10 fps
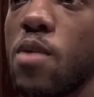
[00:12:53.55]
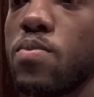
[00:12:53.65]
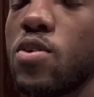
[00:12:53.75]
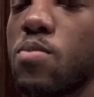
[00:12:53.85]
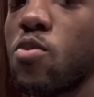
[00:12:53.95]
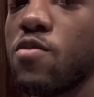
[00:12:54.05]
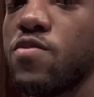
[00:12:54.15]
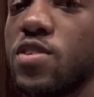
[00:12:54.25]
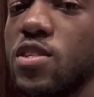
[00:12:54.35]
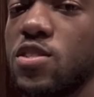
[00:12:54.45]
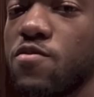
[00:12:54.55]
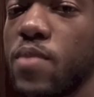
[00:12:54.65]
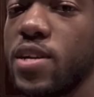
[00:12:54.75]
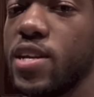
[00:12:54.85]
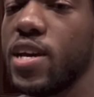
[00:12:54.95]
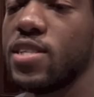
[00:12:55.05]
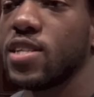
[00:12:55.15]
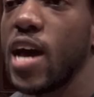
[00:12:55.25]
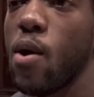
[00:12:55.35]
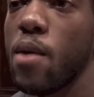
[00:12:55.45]
uploading more footage of my days
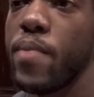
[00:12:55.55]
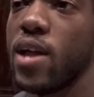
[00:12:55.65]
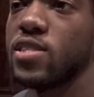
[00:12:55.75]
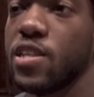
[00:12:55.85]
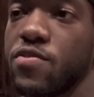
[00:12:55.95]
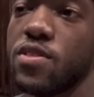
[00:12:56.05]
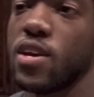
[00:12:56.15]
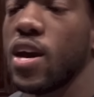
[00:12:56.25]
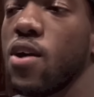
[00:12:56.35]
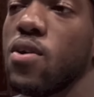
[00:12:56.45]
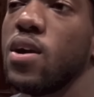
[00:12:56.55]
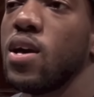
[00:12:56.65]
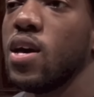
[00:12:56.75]
and how I balance everything out.